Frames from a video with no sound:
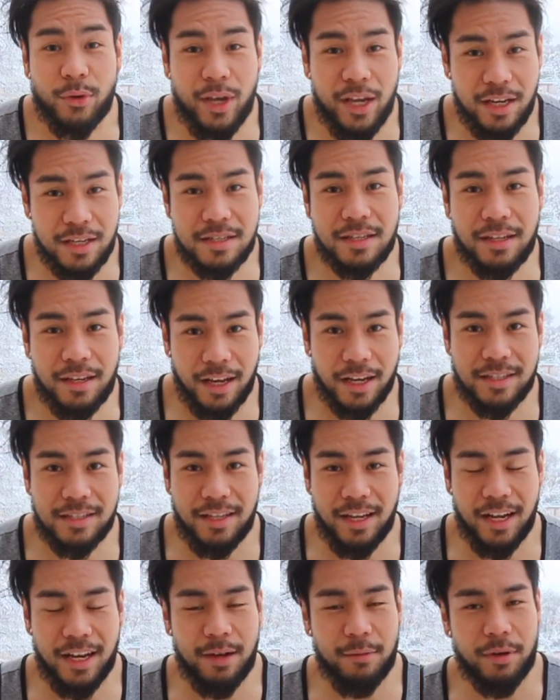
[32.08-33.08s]
It is the next
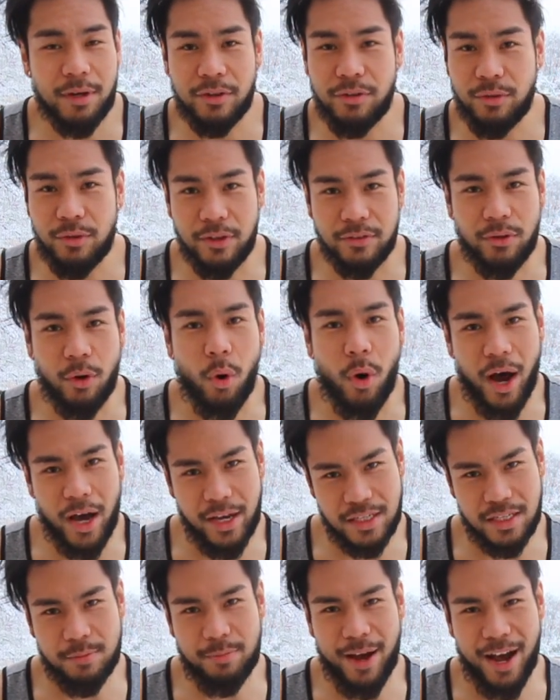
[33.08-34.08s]
day and I'm gonna do this whole
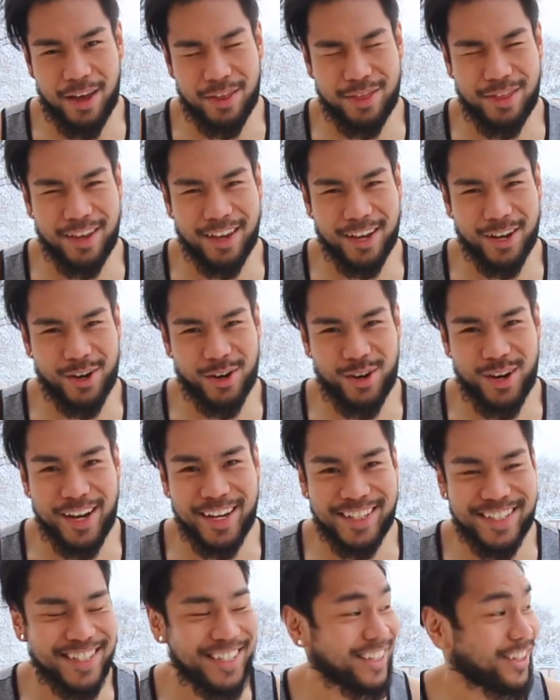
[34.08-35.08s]
ice bath thing, all
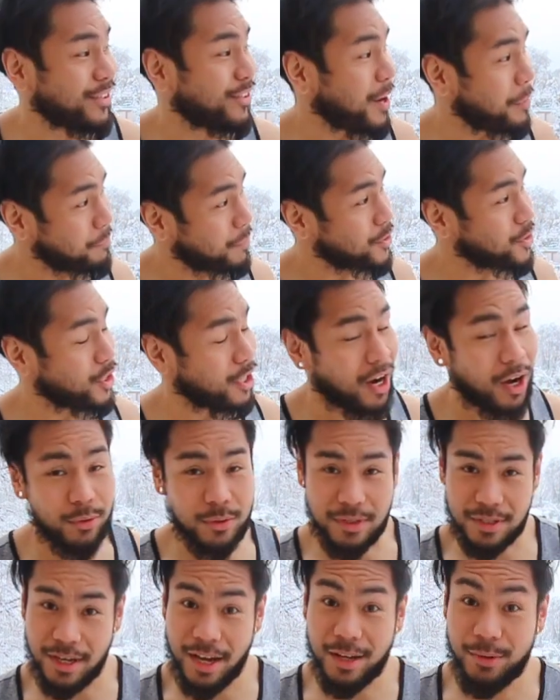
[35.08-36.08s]
right? Temperature
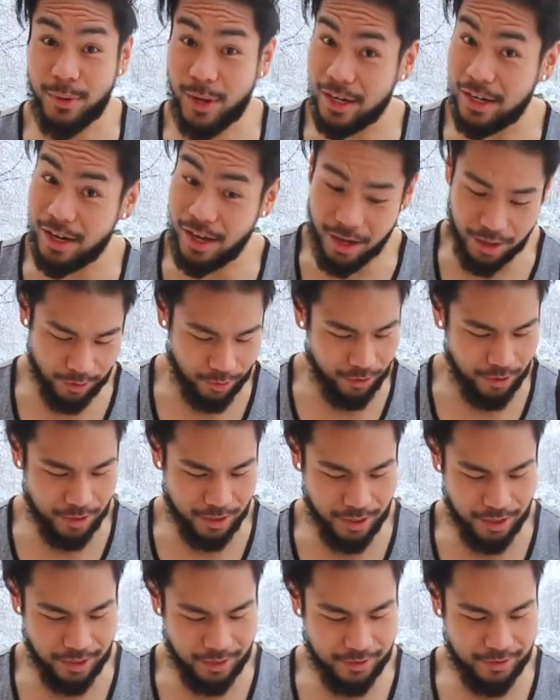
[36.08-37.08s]
outside right now
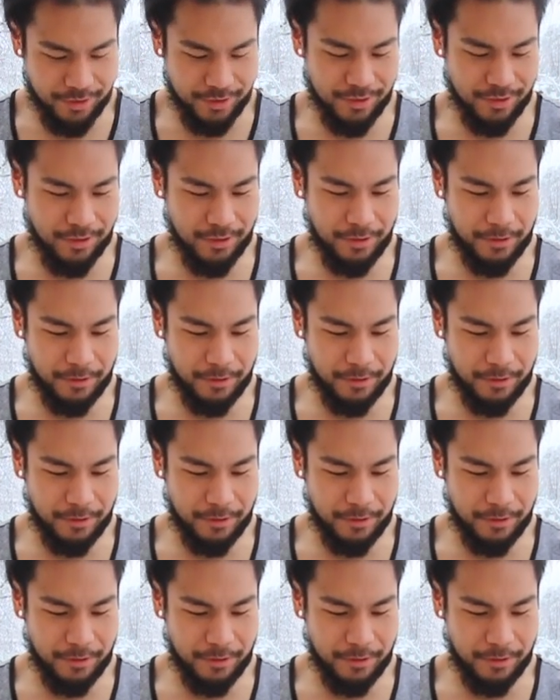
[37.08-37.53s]
is